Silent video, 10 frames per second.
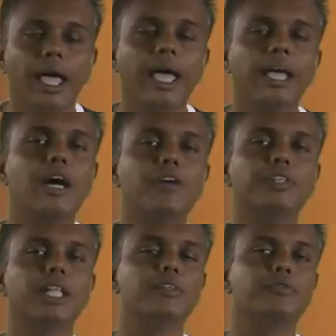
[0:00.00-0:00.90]
And
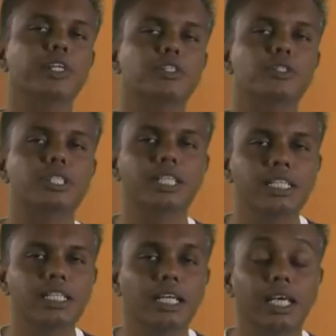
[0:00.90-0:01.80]
after that defeat to
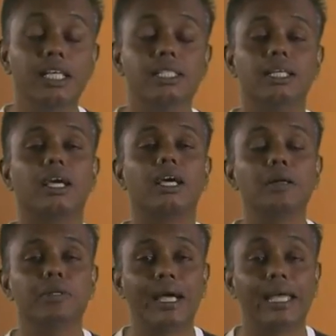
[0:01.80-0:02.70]
City, he
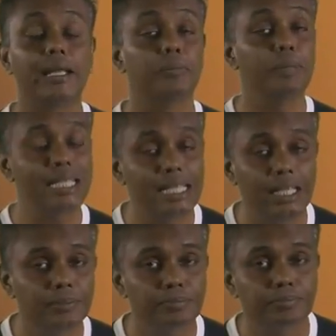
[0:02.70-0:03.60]
succumbed by
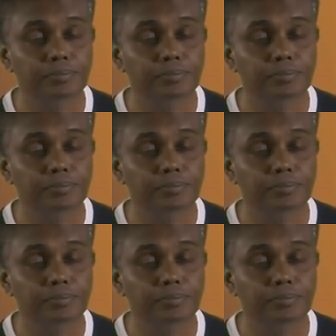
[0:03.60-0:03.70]
admitting